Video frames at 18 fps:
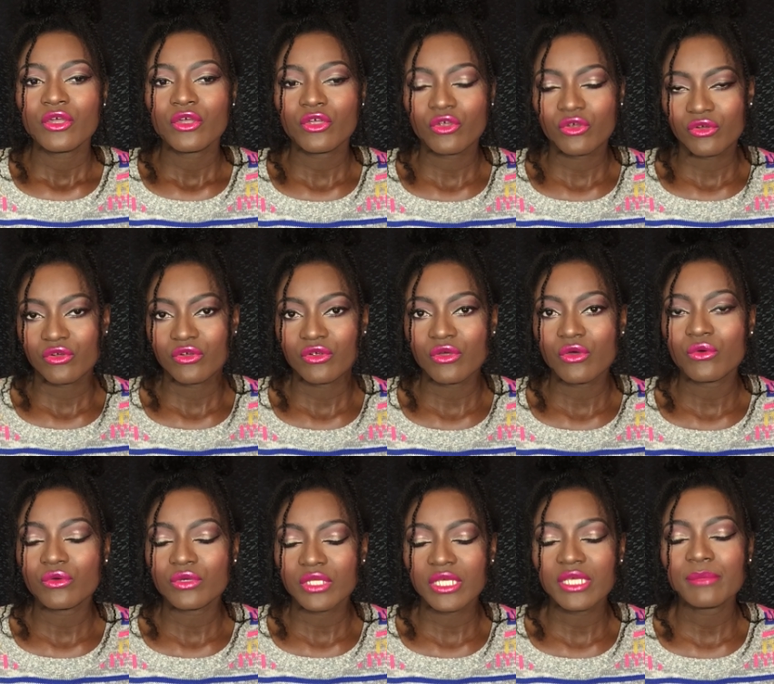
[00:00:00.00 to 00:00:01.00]
her,
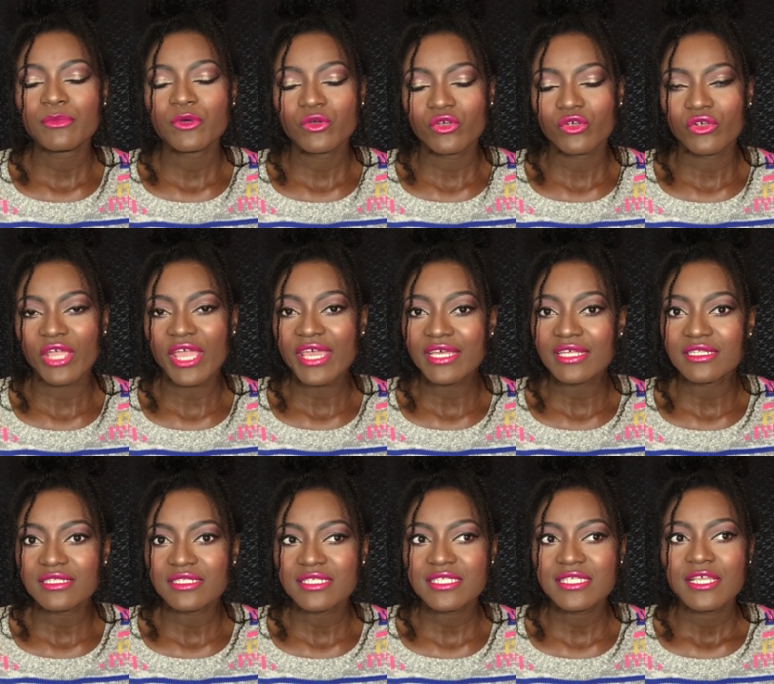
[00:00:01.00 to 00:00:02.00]
him or her
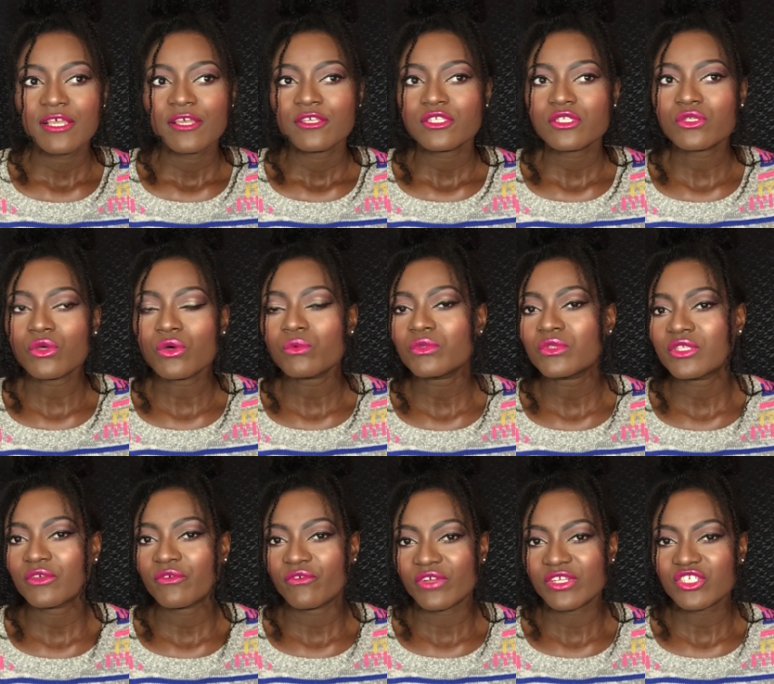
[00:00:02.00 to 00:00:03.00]
ends, so will
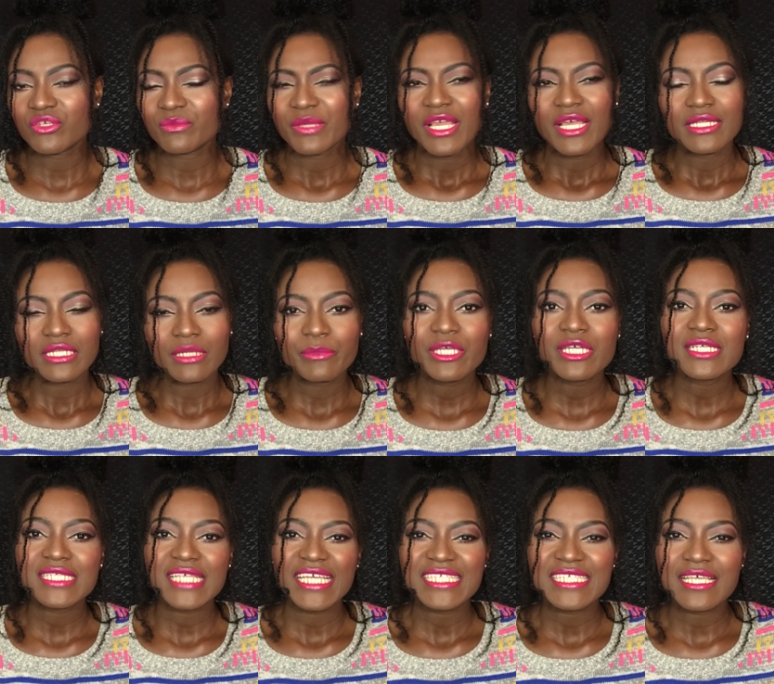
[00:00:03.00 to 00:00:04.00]
their friendship. Not
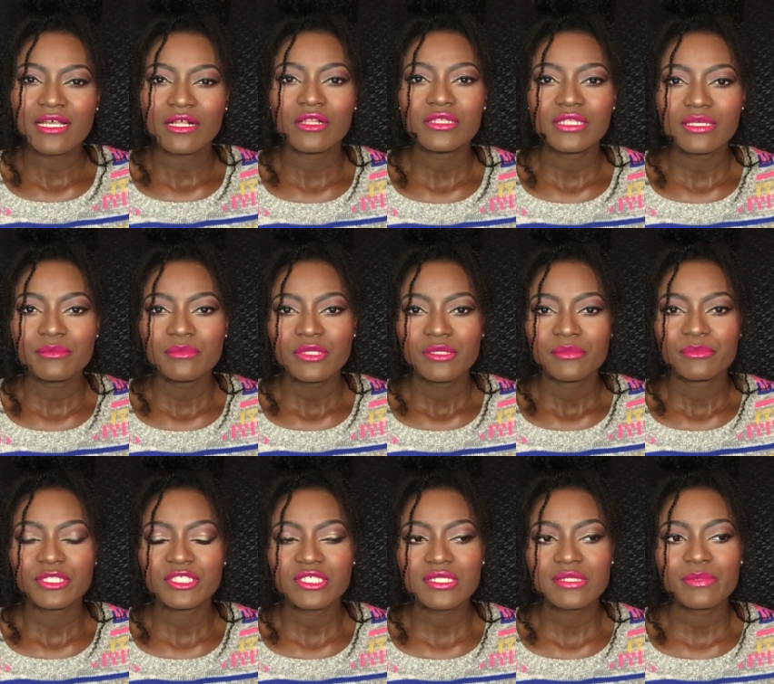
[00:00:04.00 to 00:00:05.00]
because I tell them,
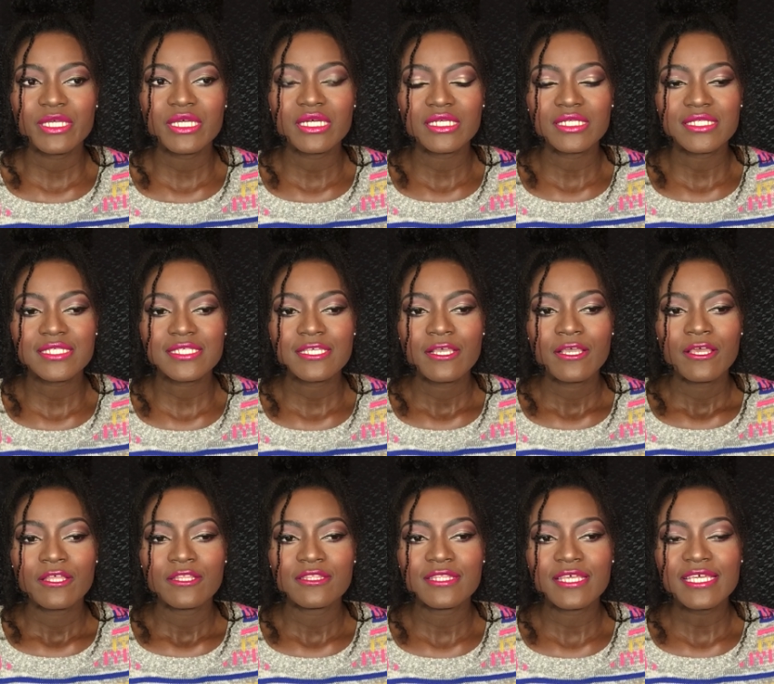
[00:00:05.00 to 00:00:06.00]
but just because
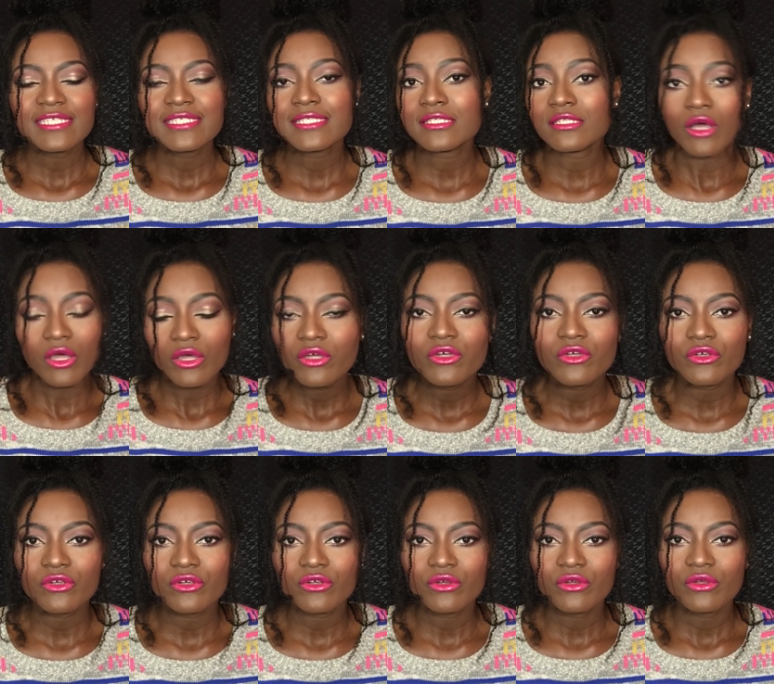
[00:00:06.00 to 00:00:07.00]
they saw
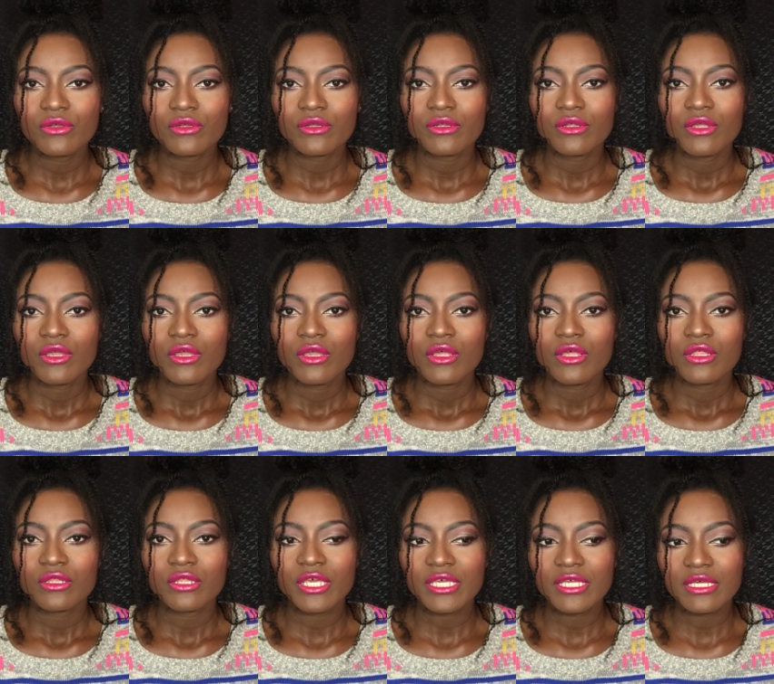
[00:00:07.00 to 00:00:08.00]
her,
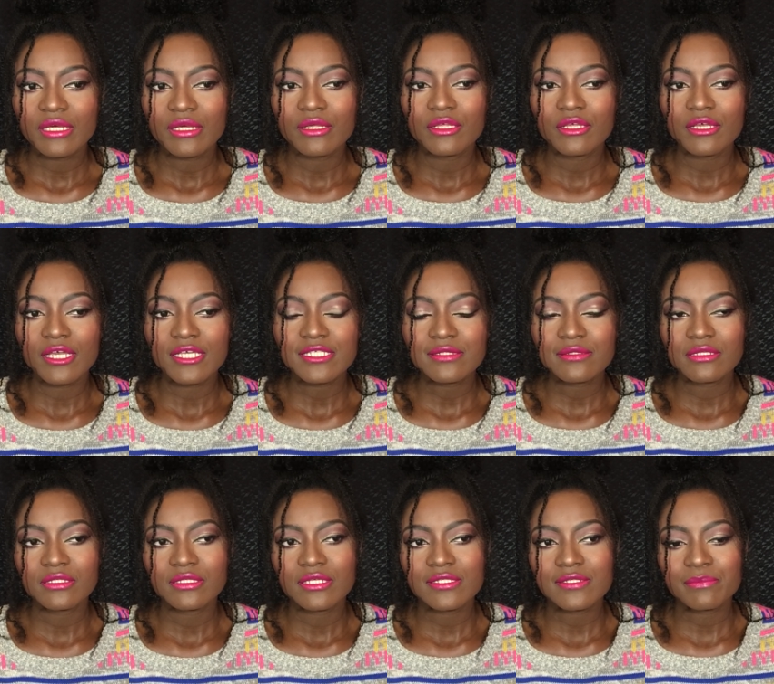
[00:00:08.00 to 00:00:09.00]
like,
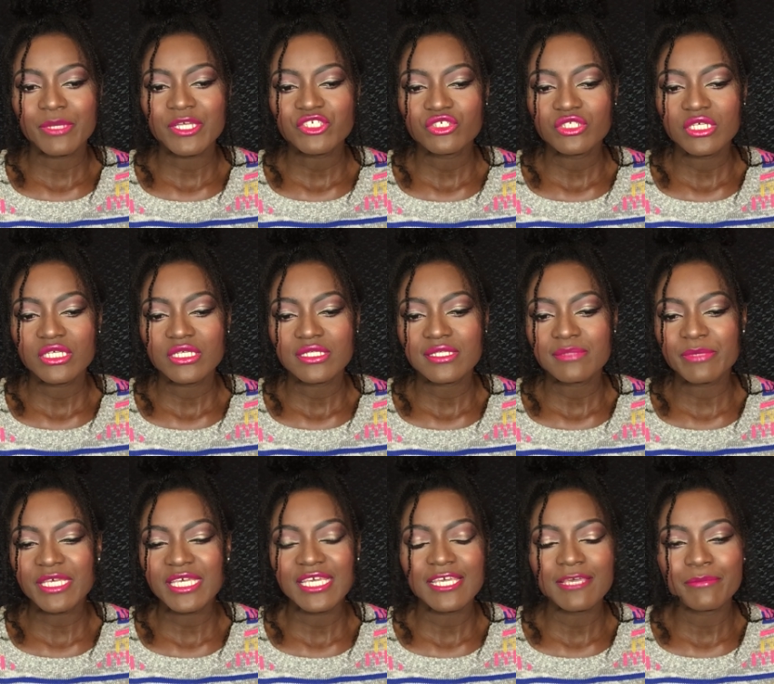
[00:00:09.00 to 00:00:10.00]
especially
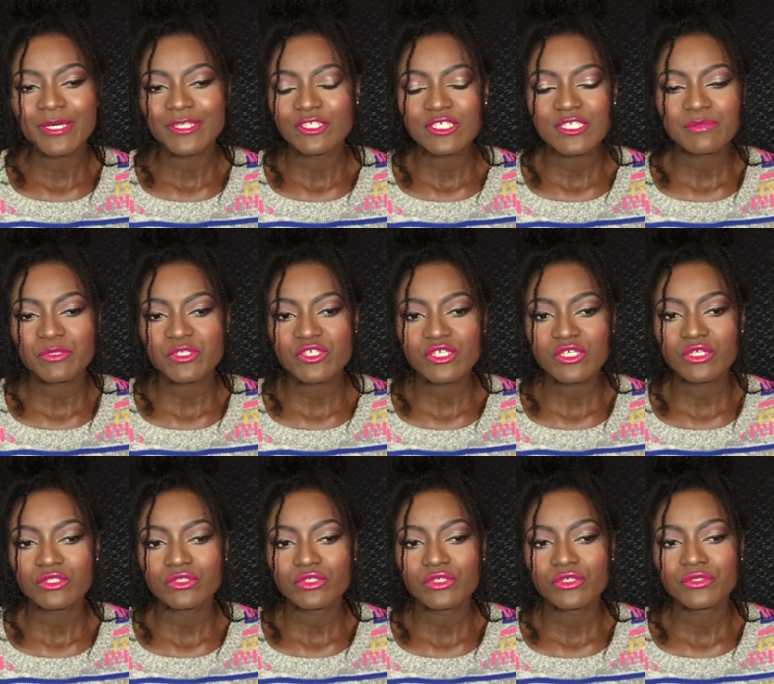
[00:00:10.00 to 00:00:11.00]
speaking about this
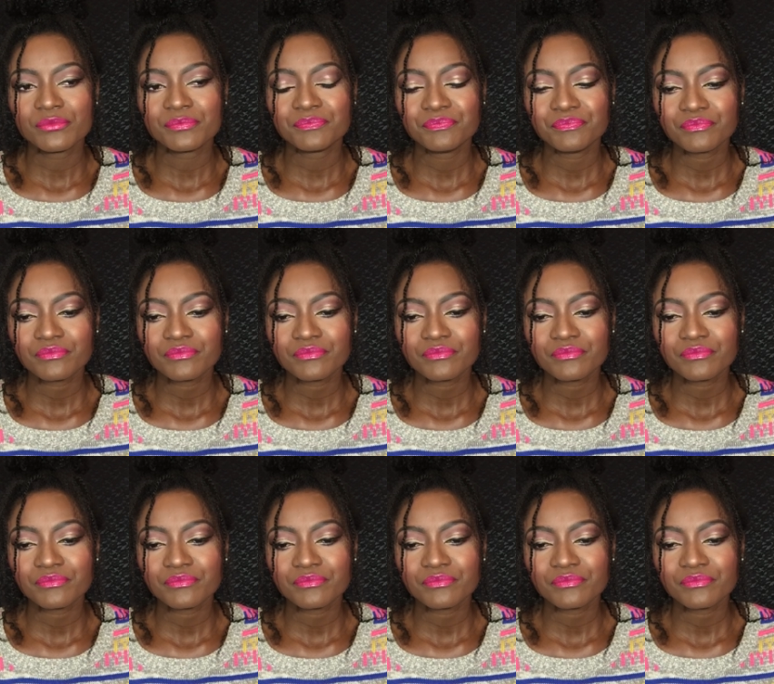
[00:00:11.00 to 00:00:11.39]
particular